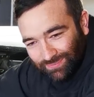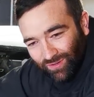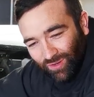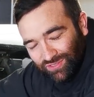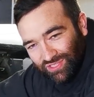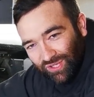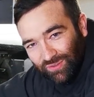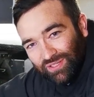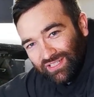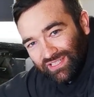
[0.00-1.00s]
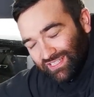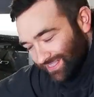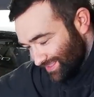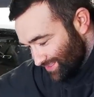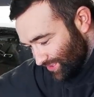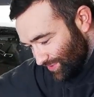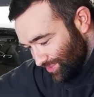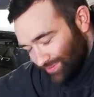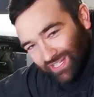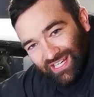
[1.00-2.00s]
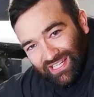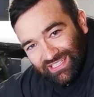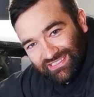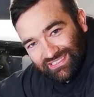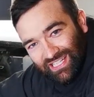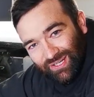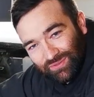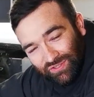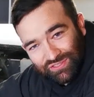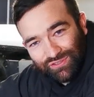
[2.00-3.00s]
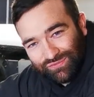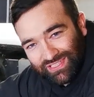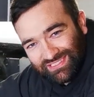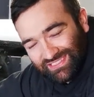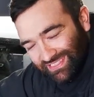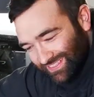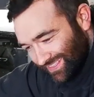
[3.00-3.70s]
but also showing you guys how not to do things.